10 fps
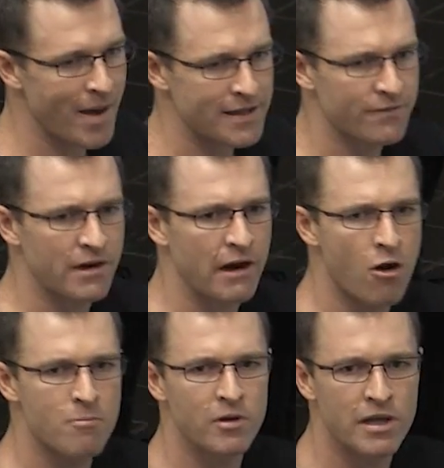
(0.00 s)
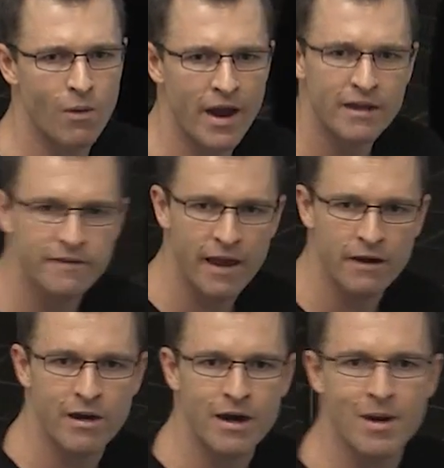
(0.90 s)
massive than our own Milky Way and
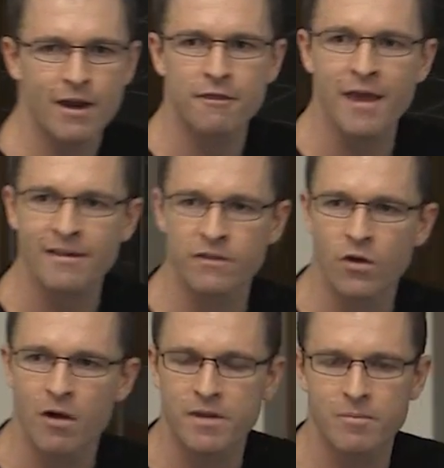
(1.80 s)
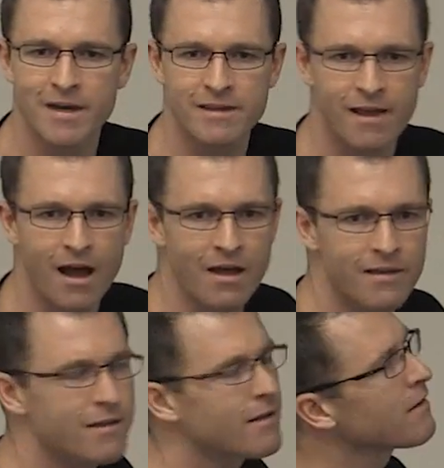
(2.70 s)
contain around about 1,000 times as many
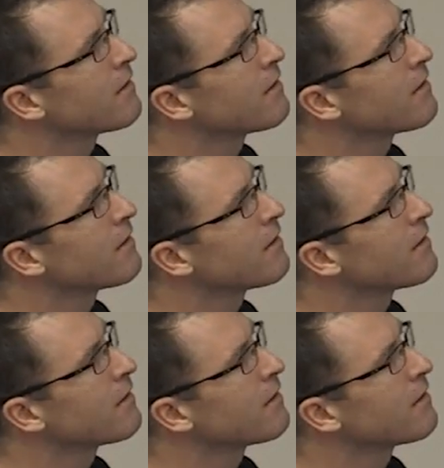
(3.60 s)
stars.